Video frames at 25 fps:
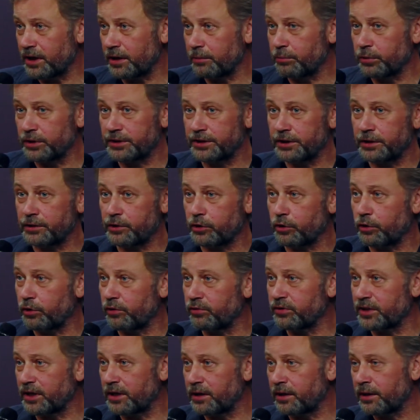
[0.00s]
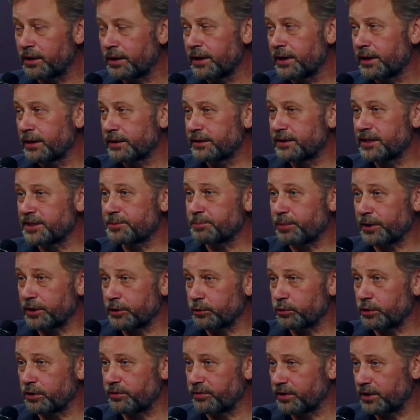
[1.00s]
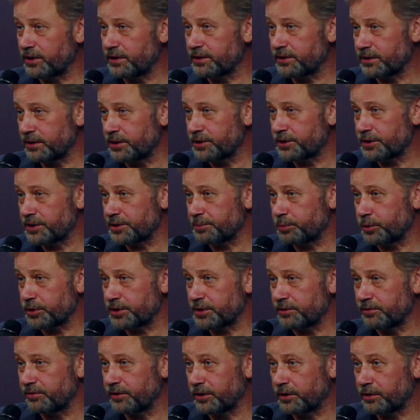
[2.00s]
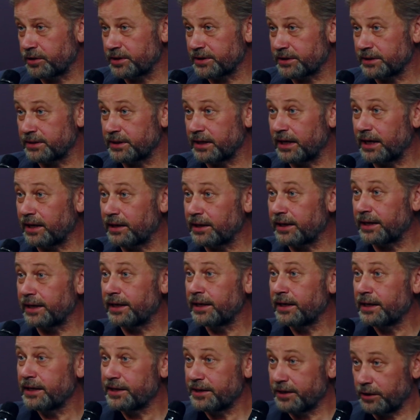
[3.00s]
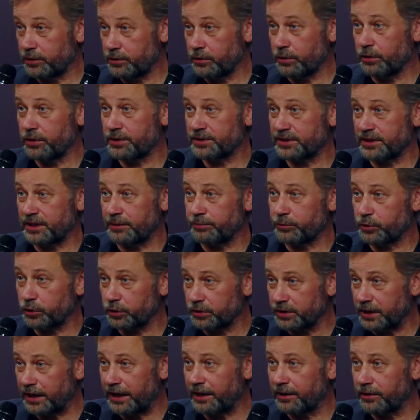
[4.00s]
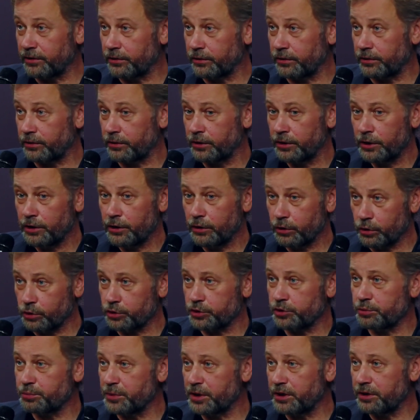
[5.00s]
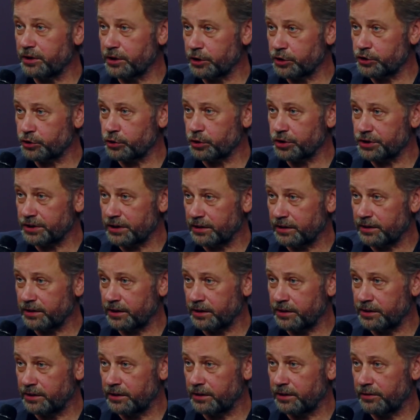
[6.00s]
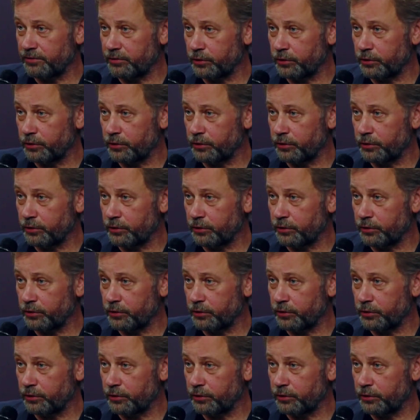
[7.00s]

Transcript: selected people, those who they love and who they cherish or they want to use somehow.